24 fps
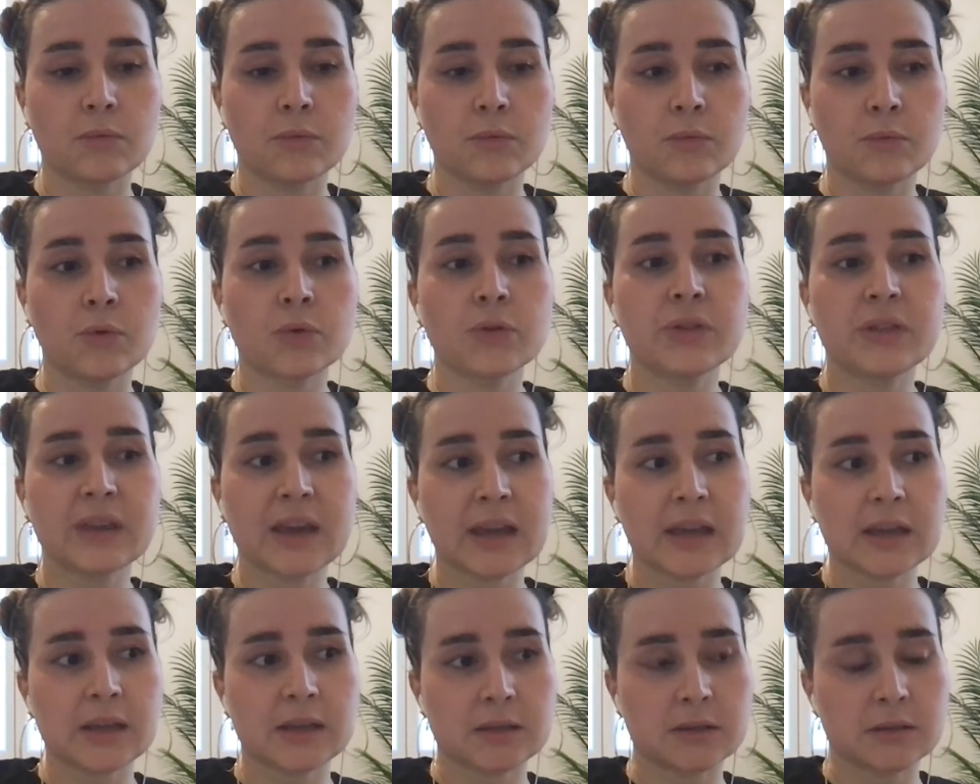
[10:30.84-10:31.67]
would
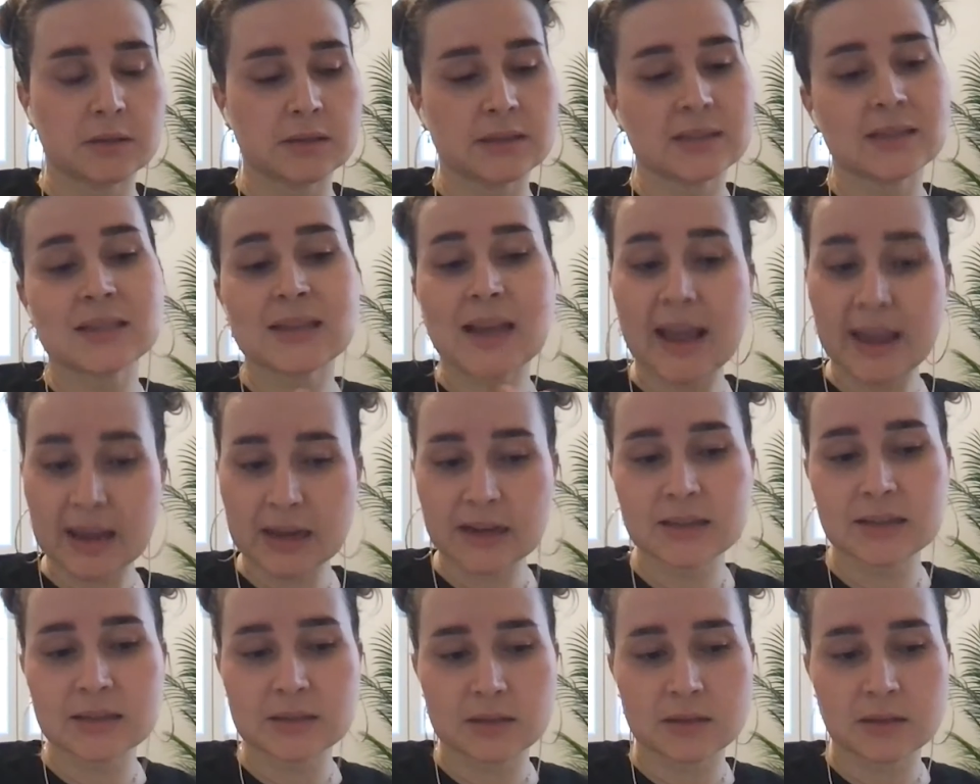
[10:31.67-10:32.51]
they
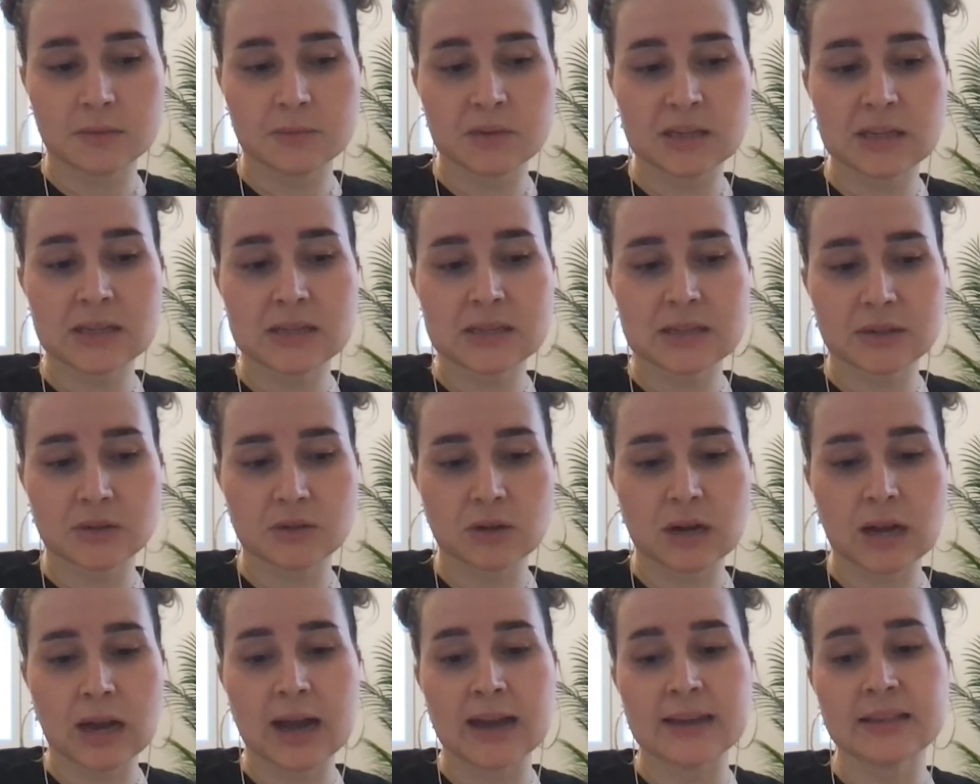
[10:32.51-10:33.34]
staying semi
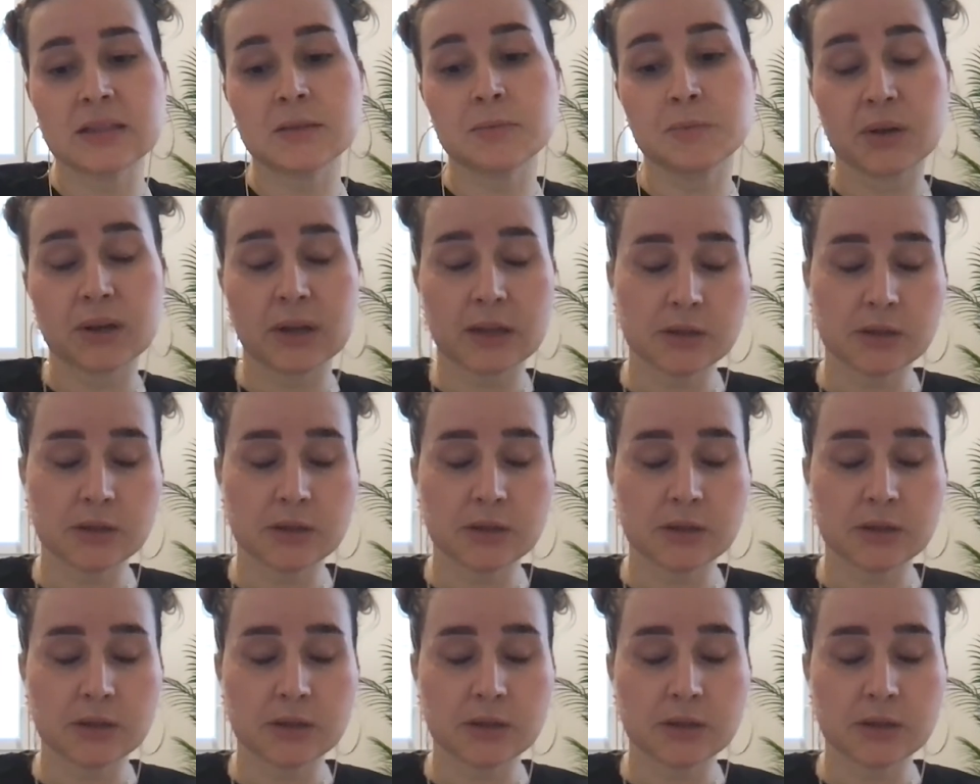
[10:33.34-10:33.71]
decentralized but